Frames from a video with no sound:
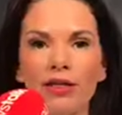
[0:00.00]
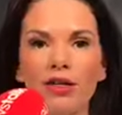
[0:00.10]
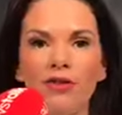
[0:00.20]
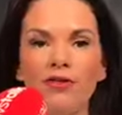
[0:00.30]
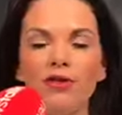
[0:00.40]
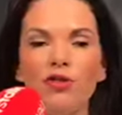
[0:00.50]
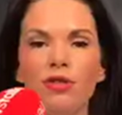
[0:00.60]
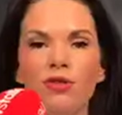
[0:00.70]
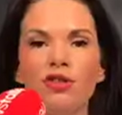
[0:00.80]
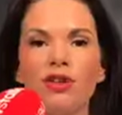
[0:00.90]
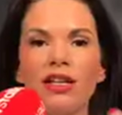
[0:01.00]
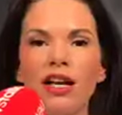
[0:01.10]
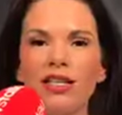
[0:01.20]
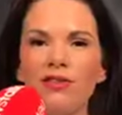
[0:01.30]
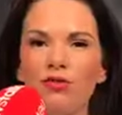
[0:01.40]
So if you ever use sunscreen, it
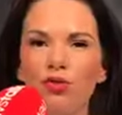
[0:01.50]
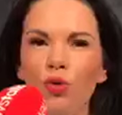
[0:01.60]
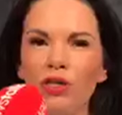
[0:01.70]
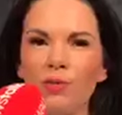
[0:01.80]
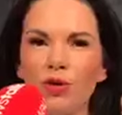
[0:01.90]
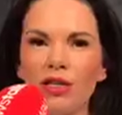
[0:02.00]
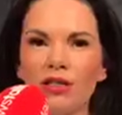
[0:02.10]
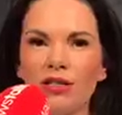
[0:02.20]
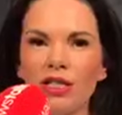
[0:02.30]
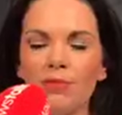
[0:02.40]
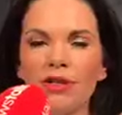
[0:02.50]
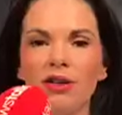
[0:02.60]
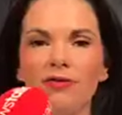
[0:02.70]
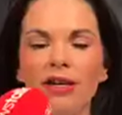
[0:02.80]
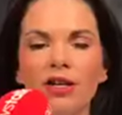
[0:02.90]
kind of rolls between the tips of your
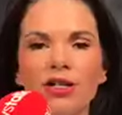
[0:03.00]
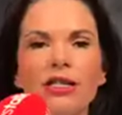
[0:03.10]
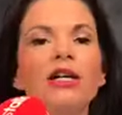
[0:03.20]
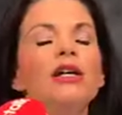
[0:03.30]
fingers.